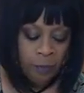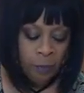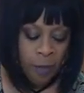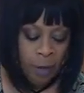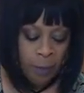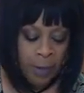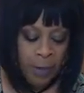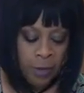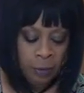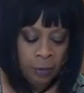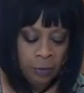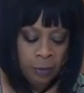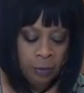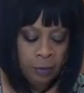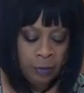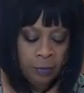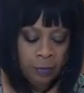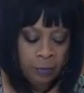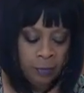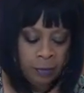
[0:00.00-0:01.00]
about
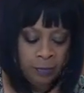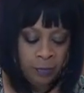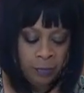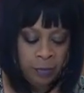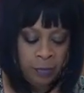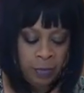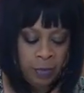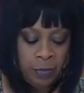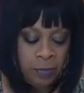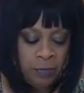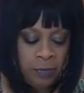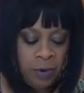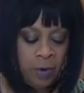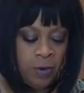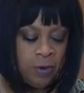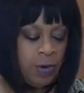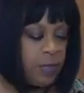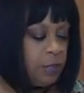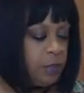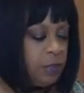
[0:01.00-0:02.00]
he's
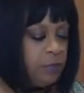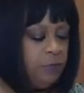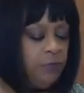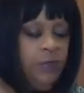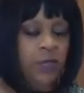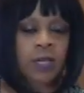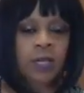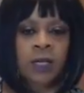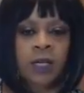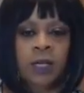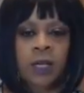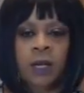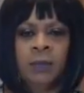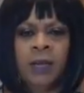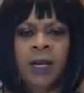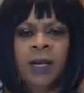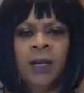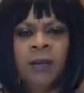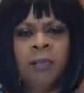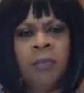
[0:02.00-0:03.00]
very into vegan. I'm
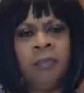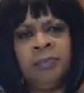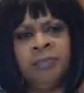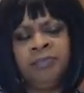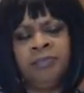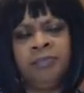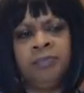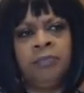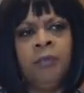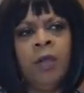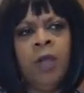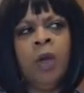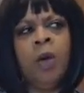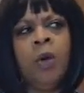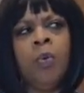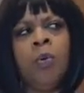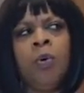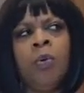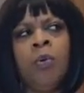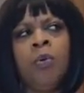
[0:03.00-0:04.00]
like,
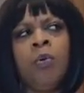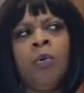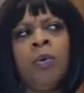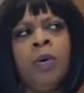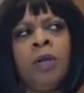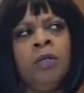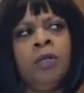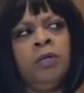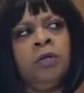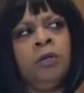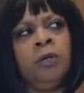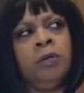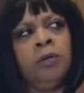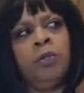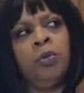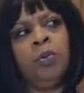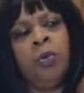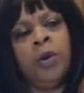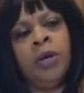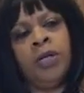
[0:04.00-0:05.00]
well, you're
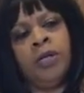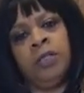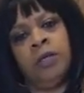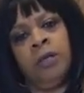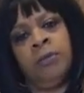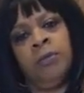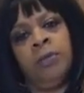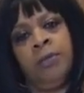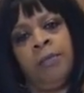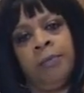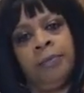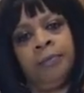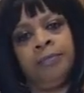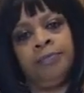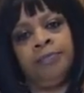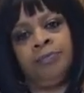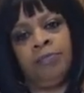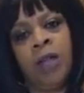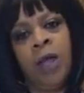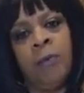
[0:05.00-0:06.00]
20 something.
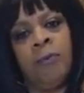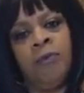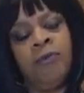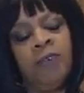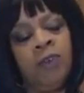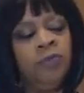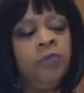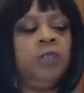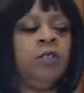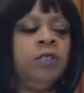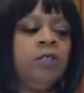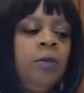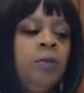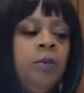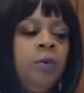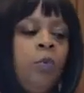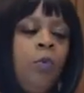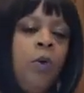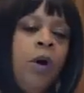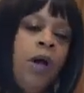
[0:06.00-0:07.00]
I'm 50
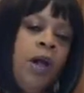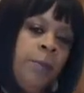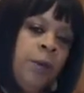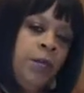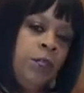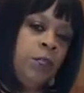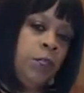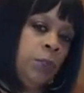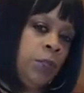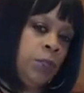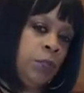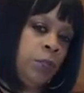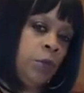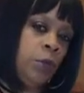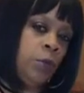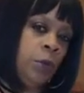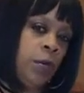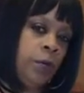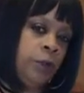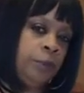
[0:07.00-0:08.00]
something. Why am I doing so
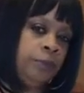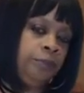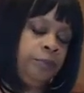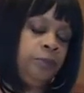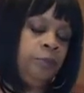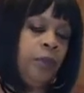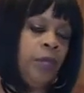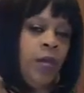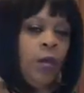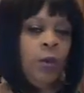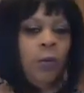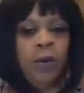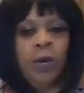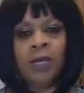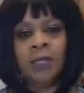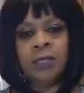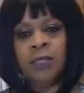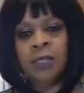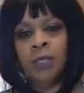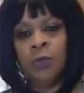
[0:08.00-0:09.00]
well? And when
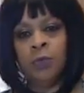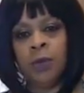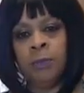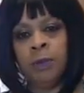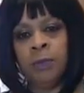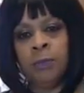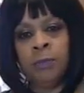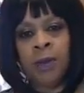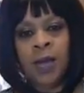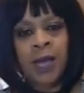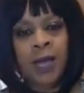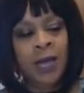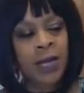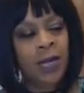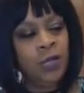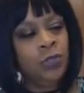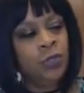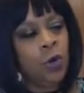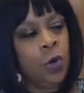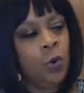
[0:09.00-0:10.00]
I see women my
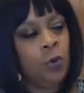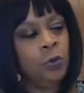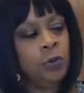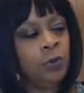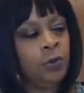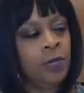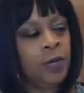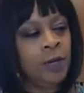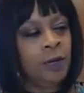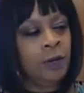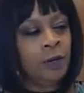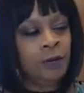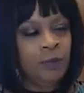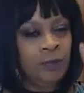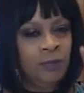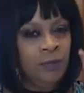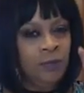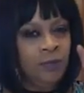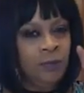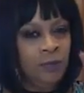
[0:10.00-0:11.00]
age and older that are
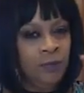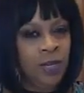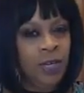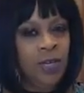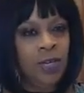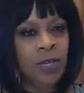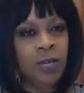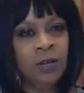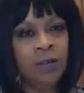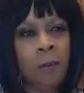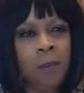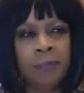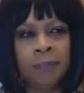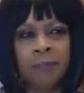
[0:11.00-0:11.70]
vegan,